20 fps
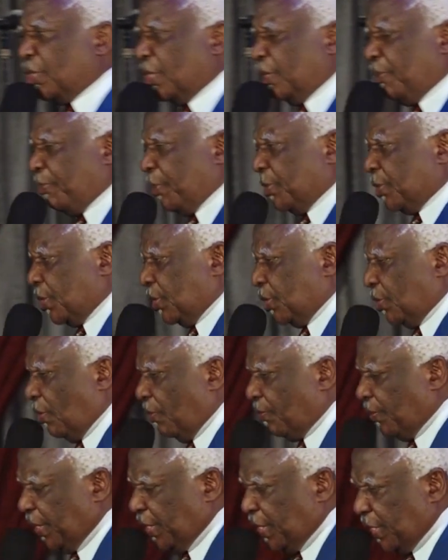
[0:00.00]
those in
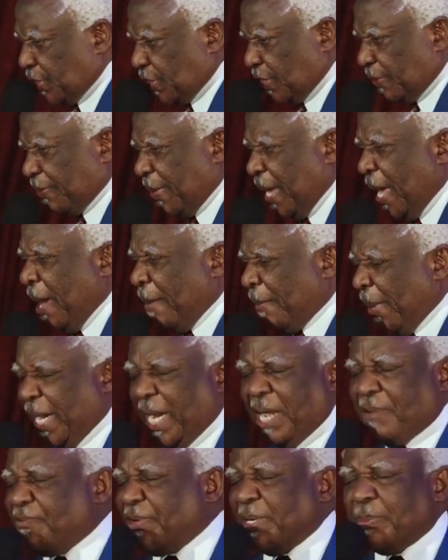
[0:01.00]
position of leadership,
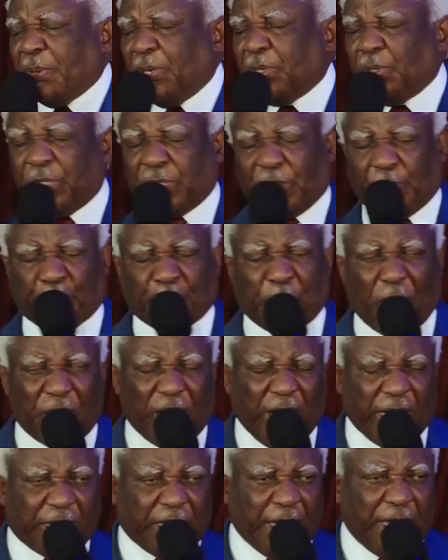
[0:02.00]
but everybody who is
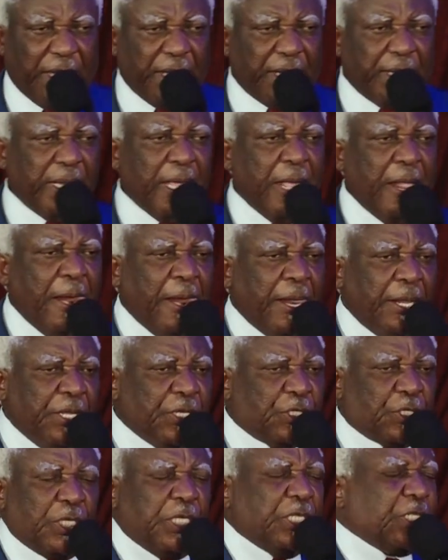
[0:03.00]
born again,
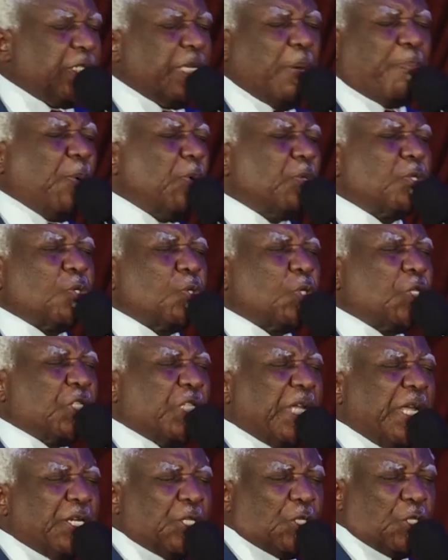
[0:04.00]
is supposed
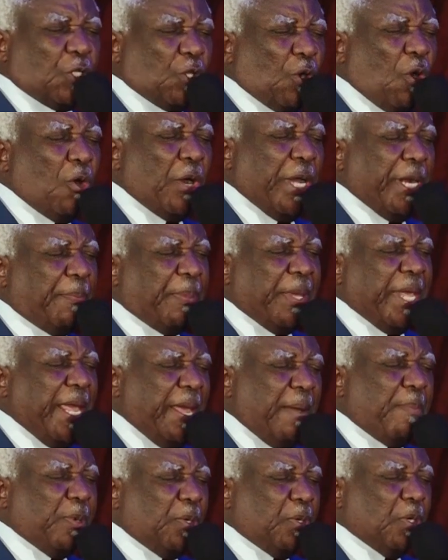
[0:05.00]
to stand strong and
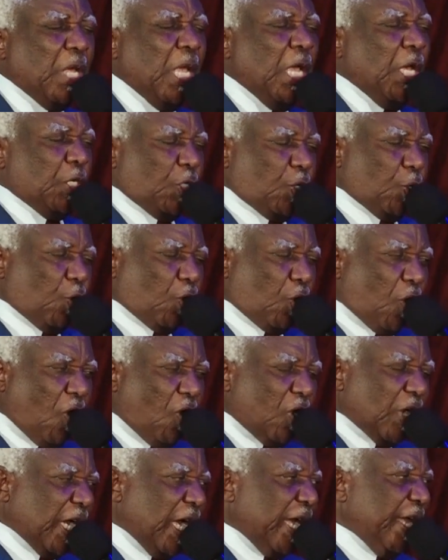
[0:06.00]
be able to
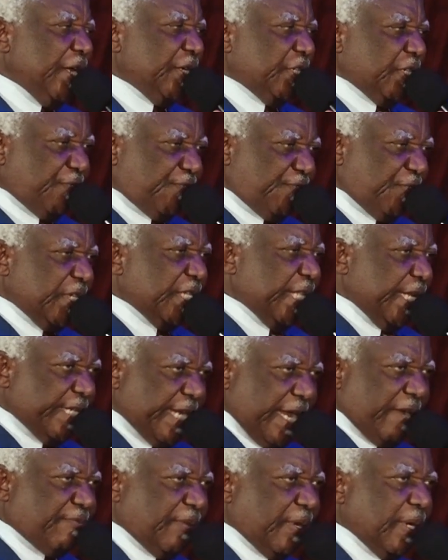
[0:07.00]
conquer and defeat
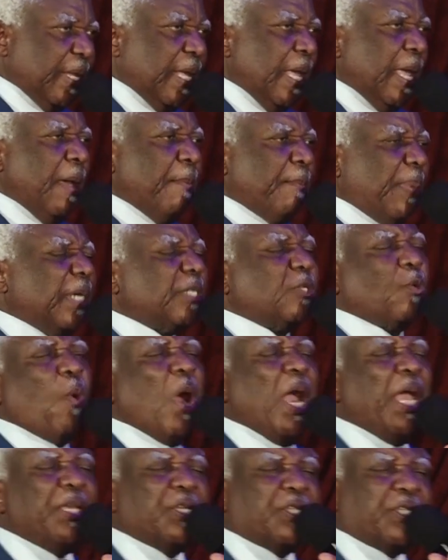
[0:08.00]
the devil.
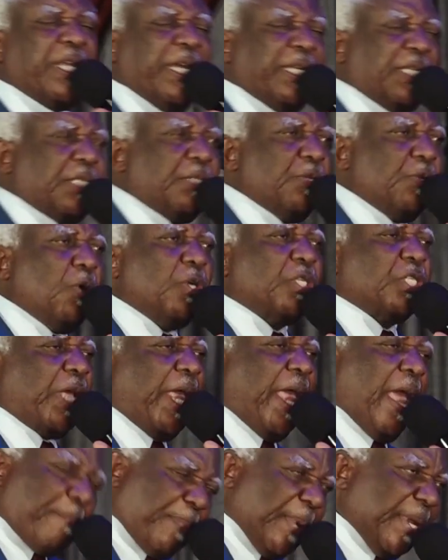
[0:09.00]
But why is that
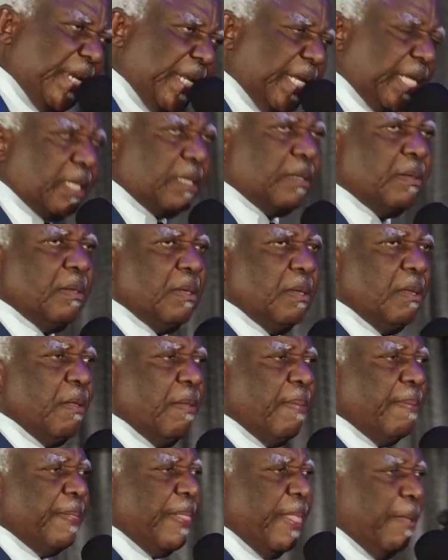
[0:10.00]
not happening?
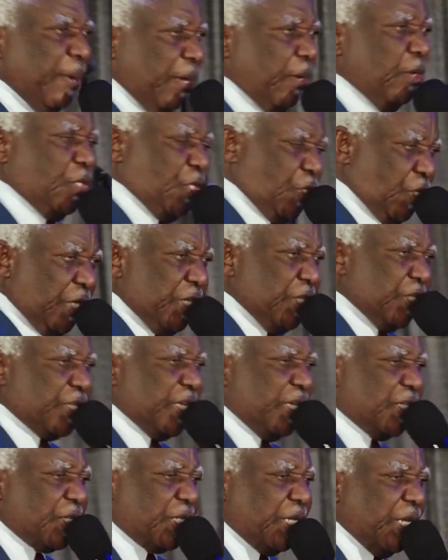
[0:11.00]
Because
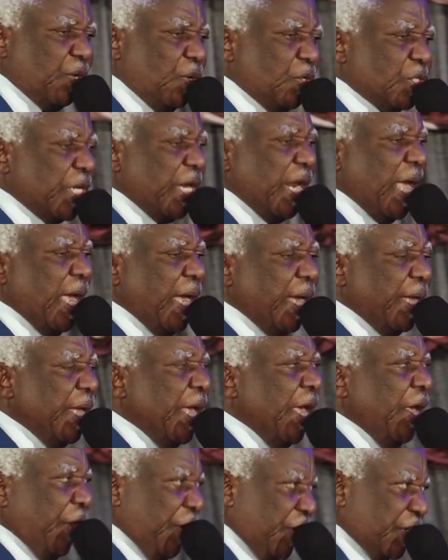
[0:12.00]
Jesus cannot
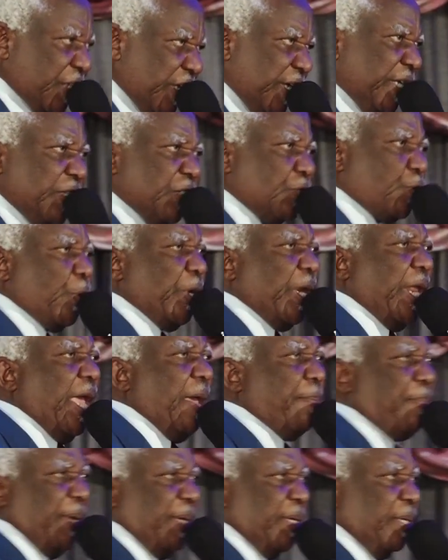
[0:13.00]
lie. He said it
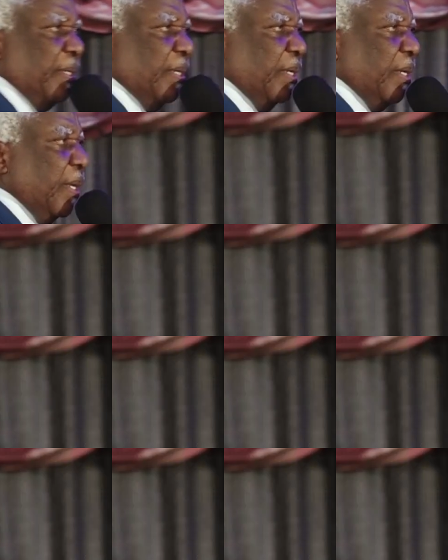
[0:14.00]
will happen.